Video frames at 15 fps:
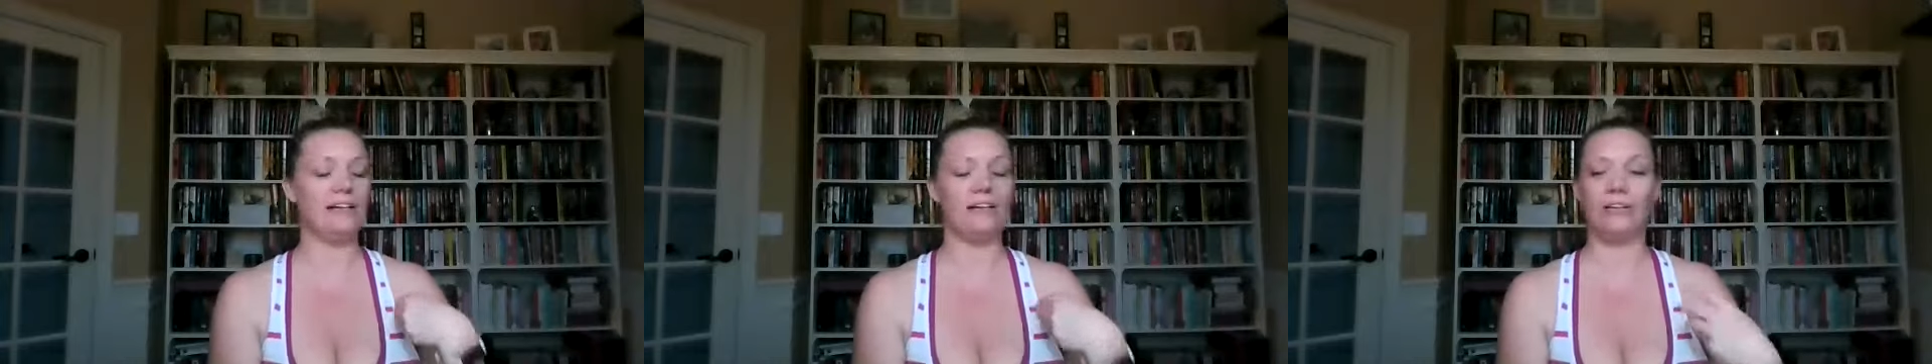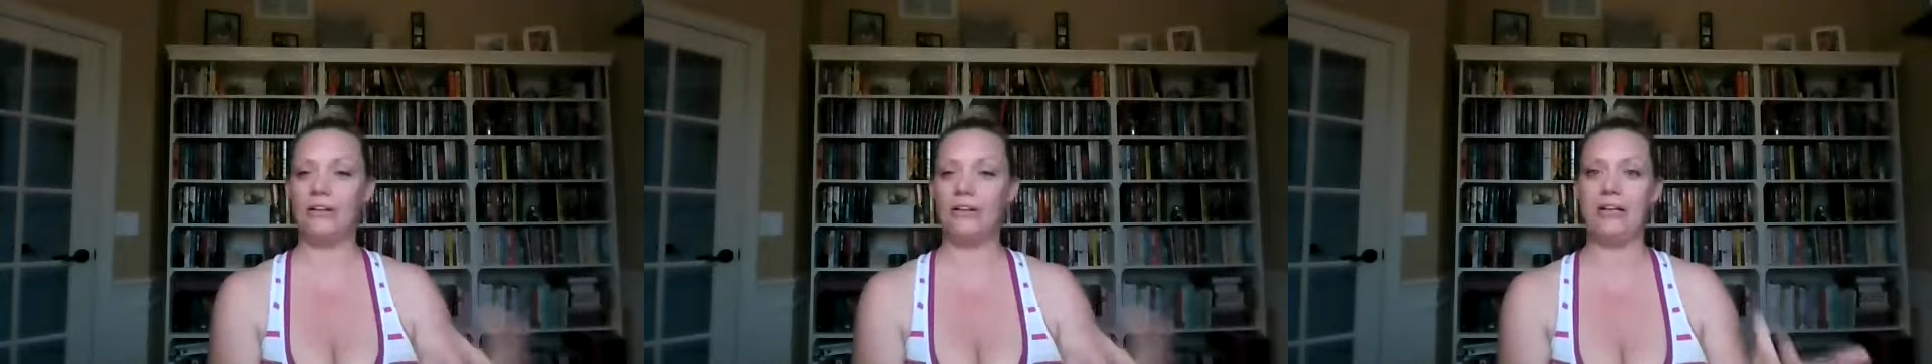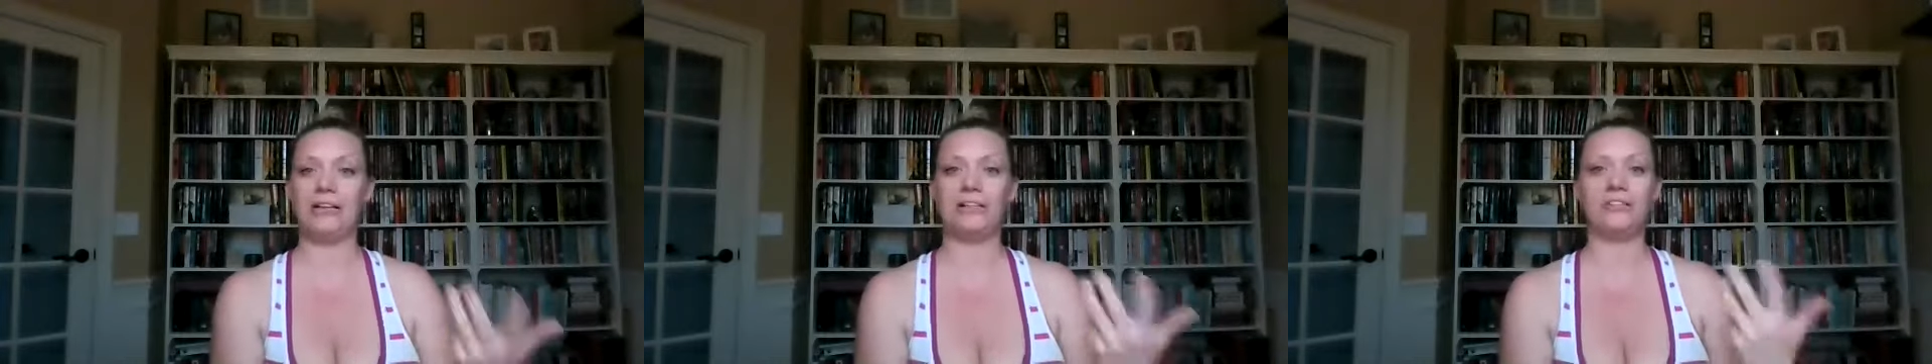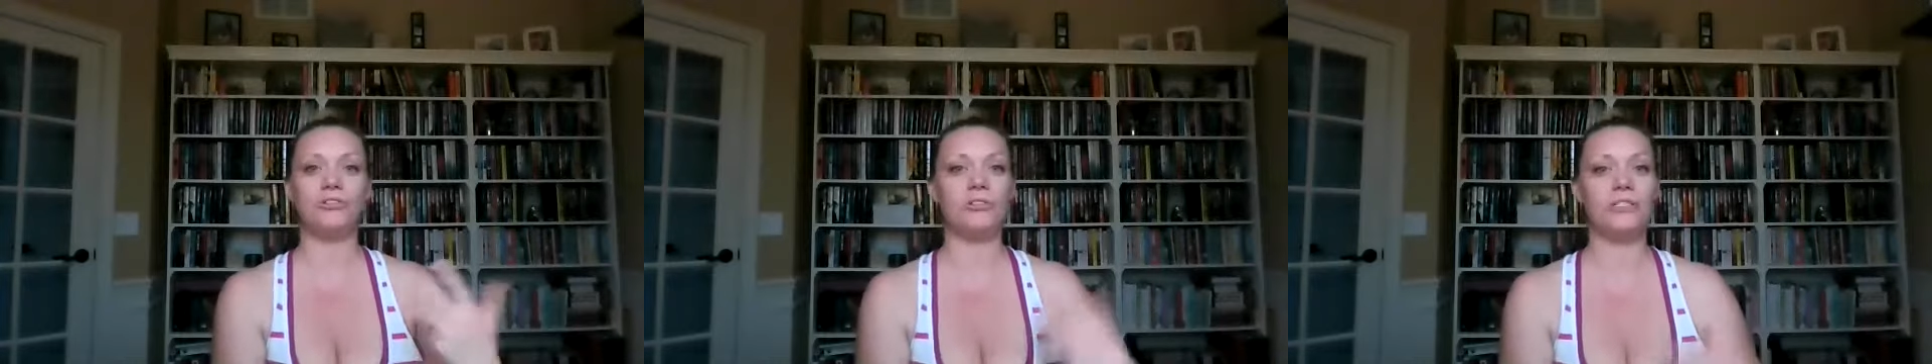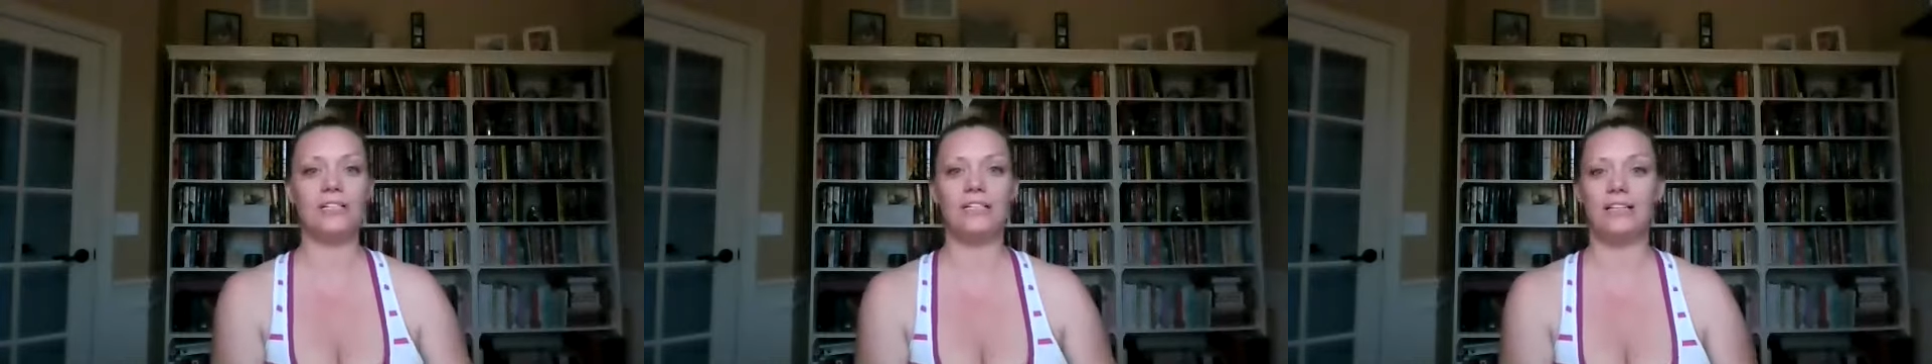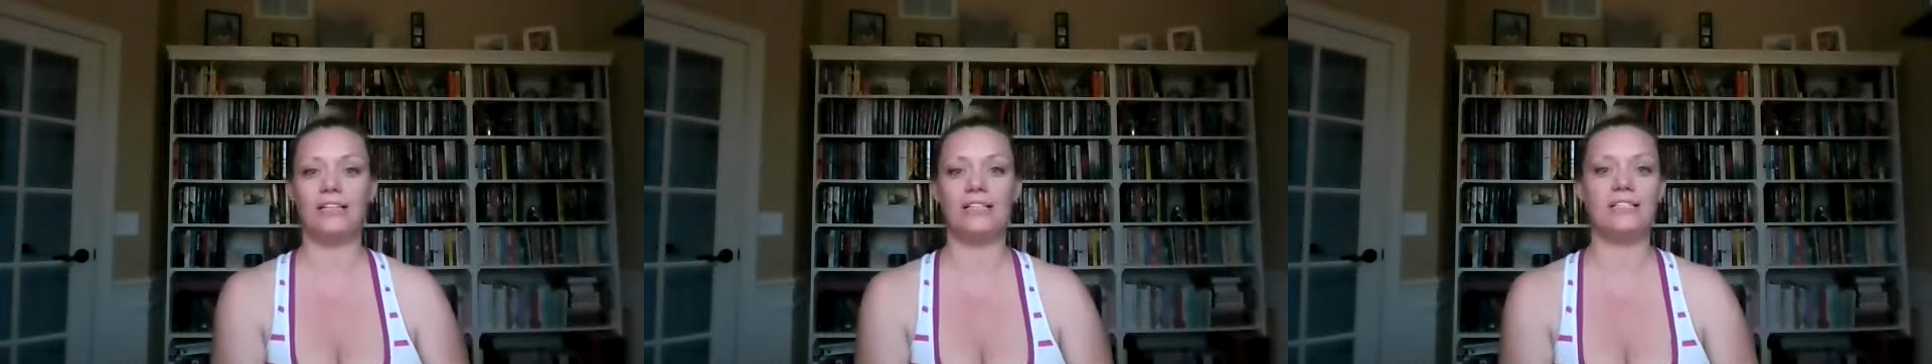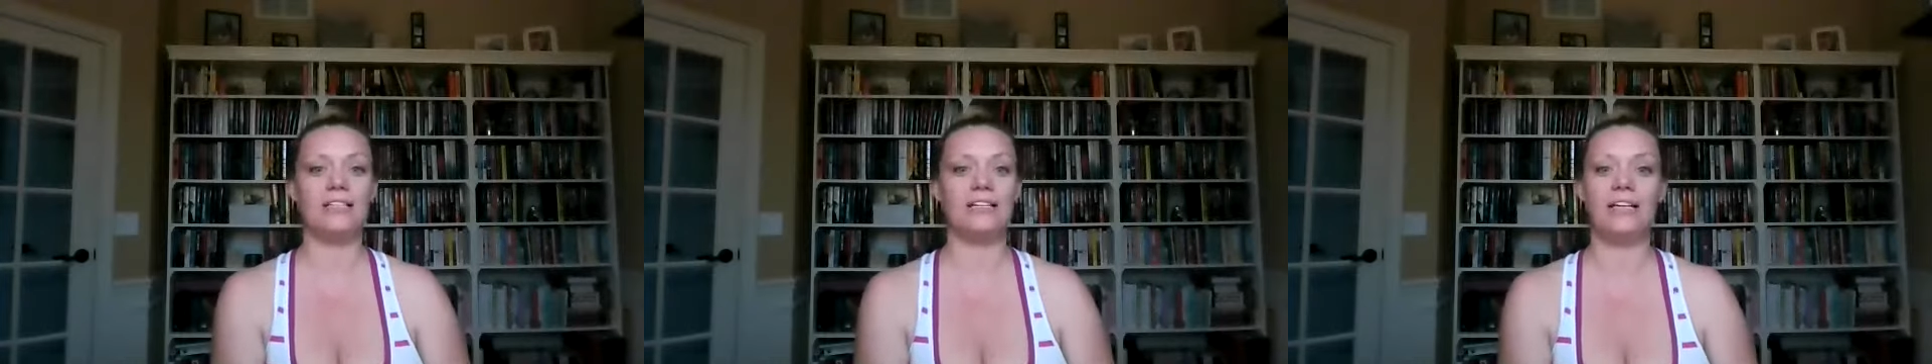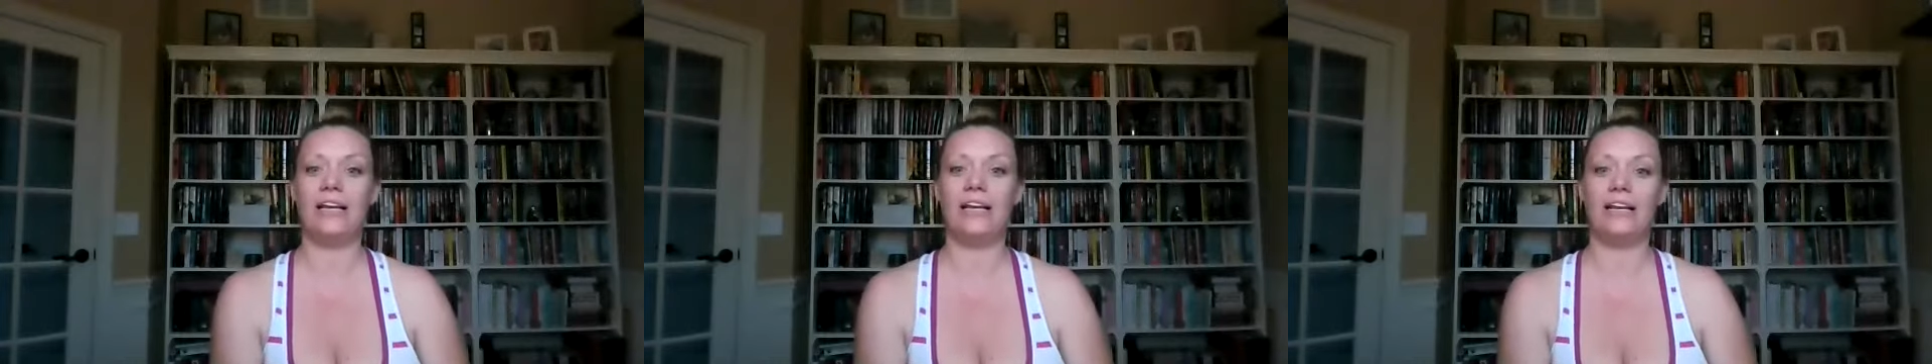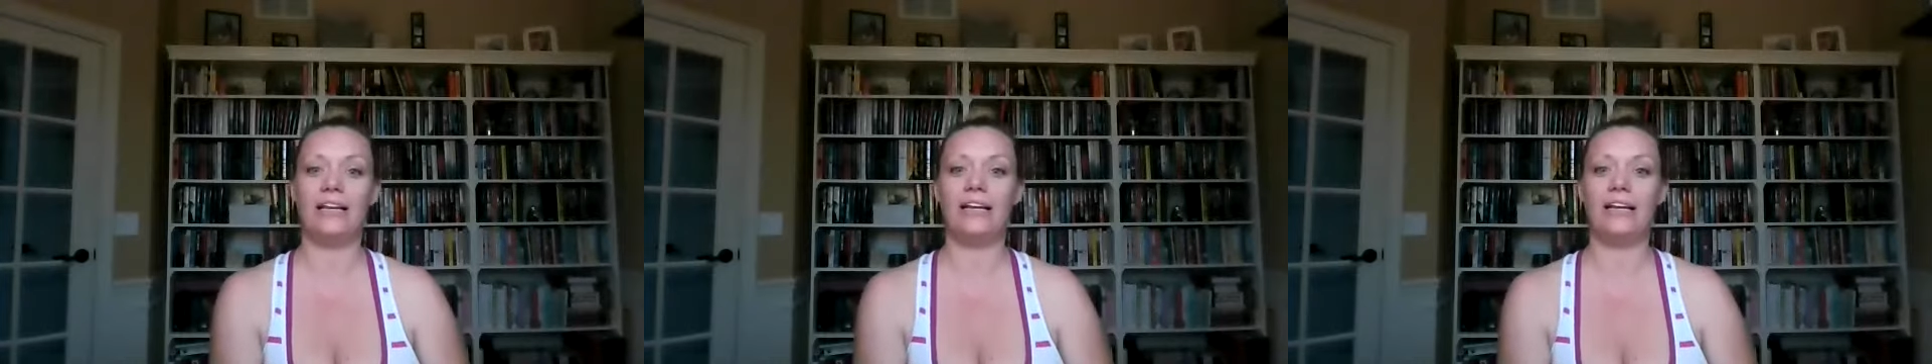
are you interested in listening in?